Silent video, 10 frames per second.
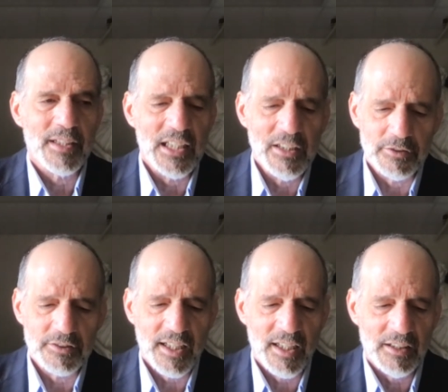evil
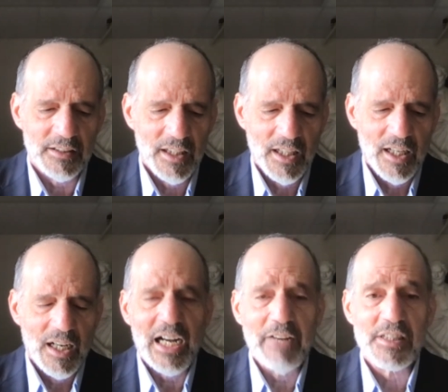tale.
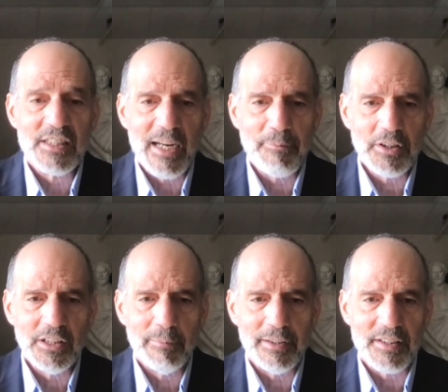I was
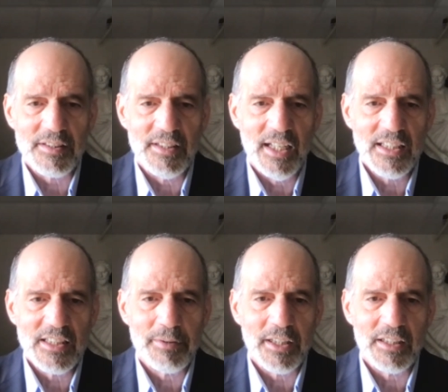skeptical about the
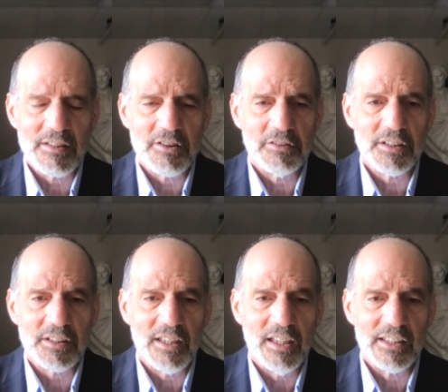snakes, but I
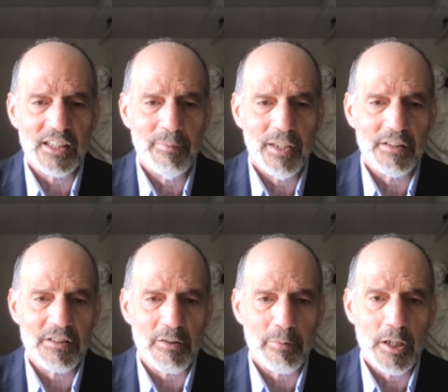consulted a colleague of mine
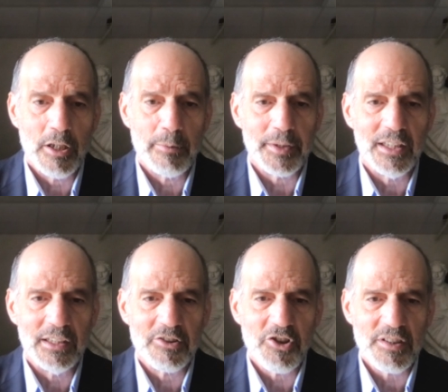who's a
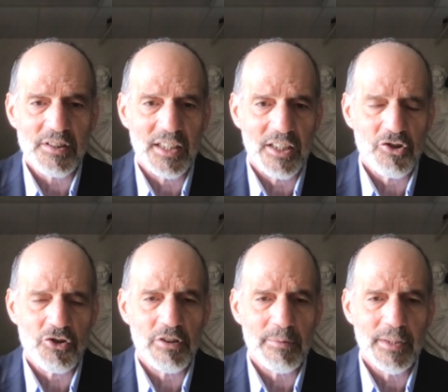herpetologist, and he
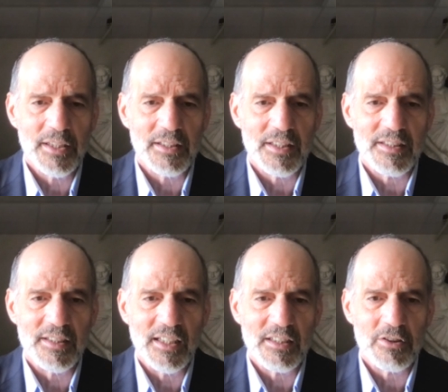assured me that the
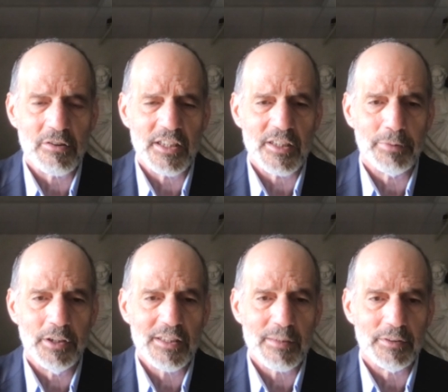snake story is
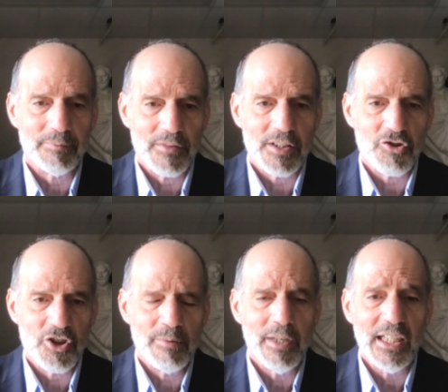plausible. So
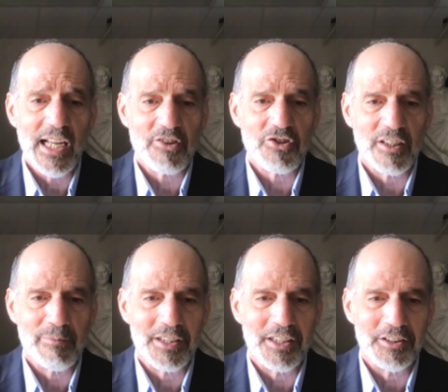she might actually
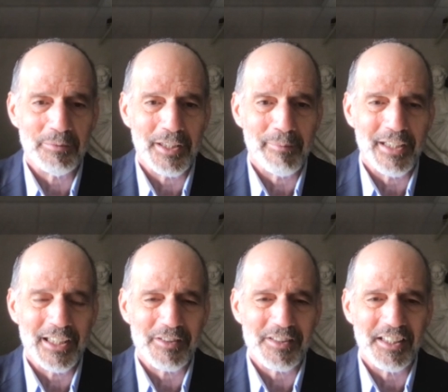have been killed by the
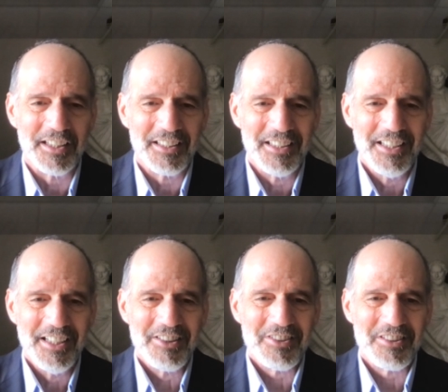bite of a snake,
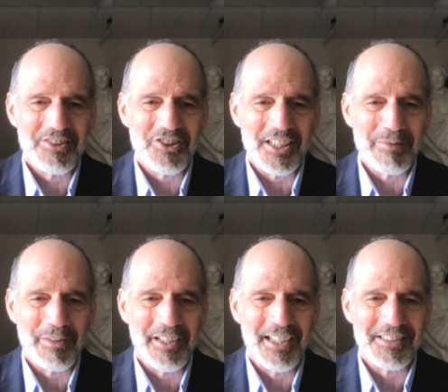just as
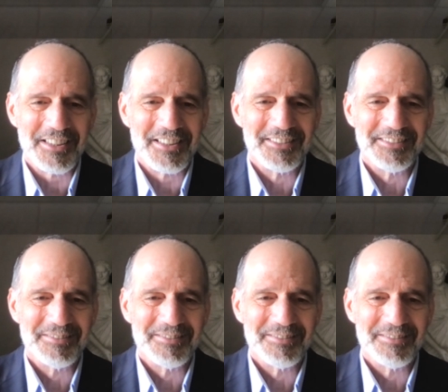Shakespeare has it.